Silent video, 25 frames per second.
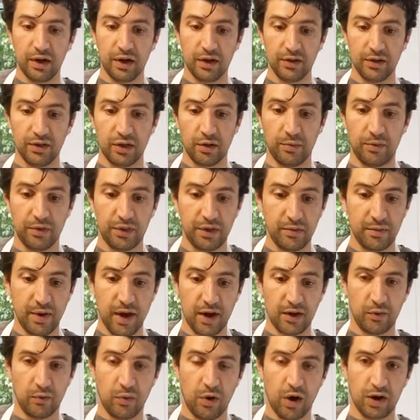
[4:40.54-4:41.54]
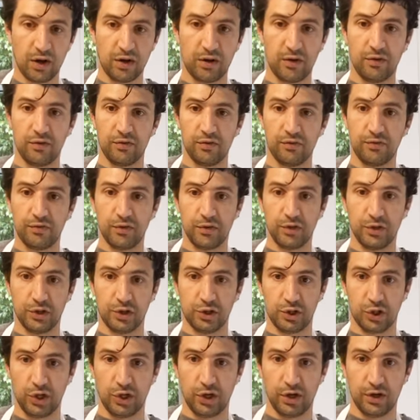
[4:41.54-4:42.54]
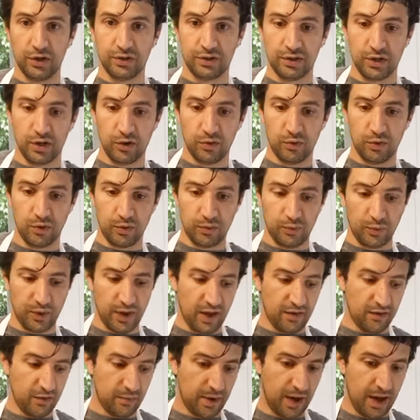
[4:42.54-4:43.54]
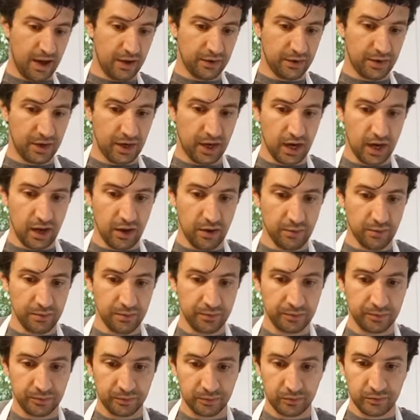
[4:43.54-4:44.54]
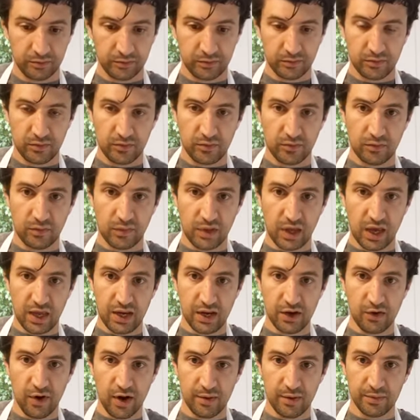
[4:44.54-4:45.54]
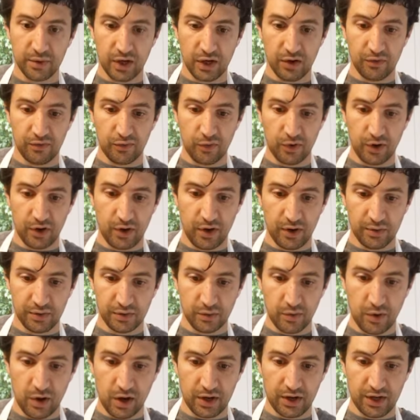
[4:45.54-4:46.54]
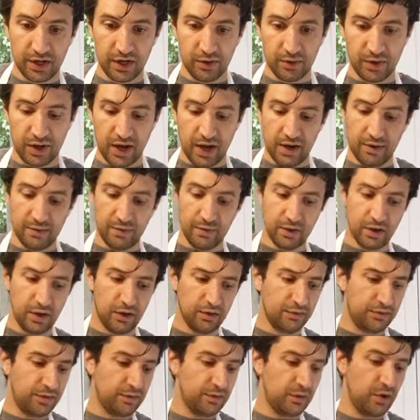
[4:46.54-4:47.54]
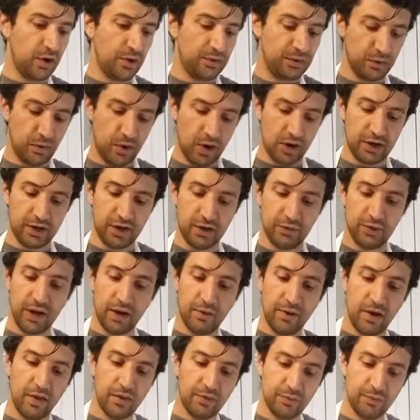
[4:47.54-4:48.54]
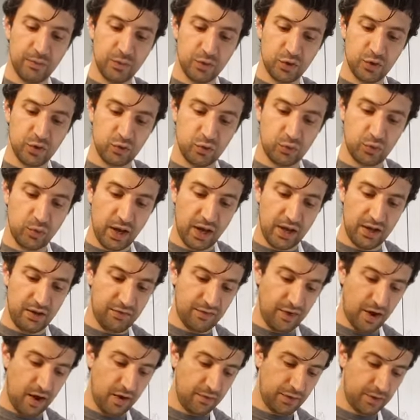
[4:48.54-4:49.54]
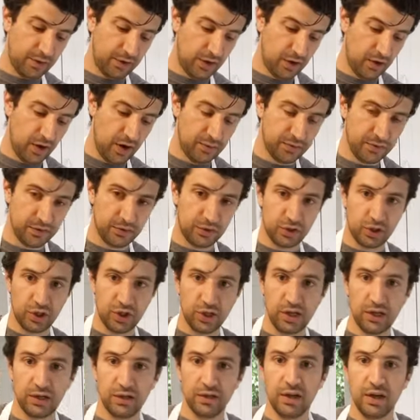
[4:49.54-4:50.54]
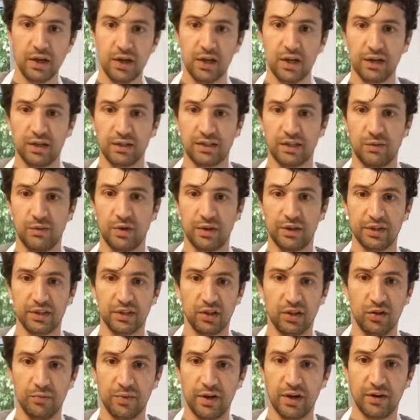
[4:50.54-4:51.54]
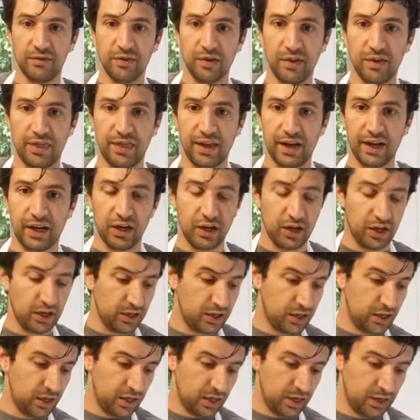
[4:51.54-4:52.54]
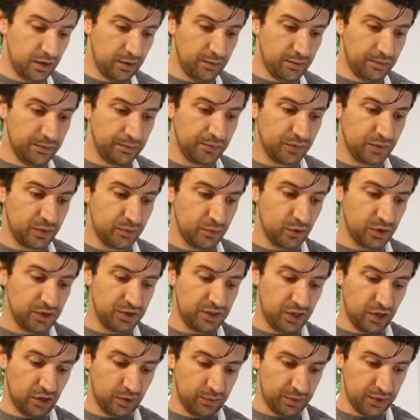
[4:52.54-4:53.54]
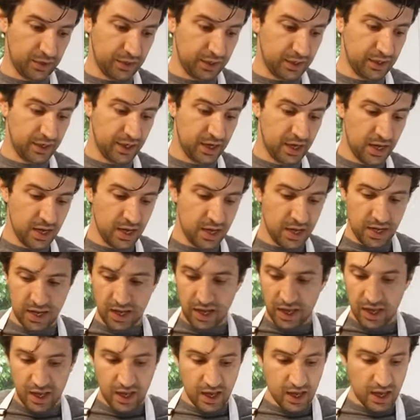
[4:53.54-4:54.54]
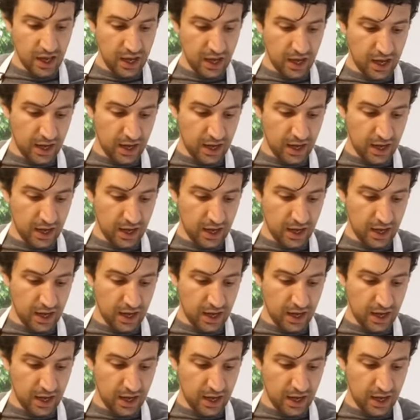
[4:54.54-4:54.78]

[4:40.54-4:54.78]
the amount of water for the sugar, so we have about um, 80 grams or 40 grams of water here. We got or 50 grams of water here. We got about 25, 30 grams of sugar. So I want this a little bit of a thicker, um, more syrupy, uh,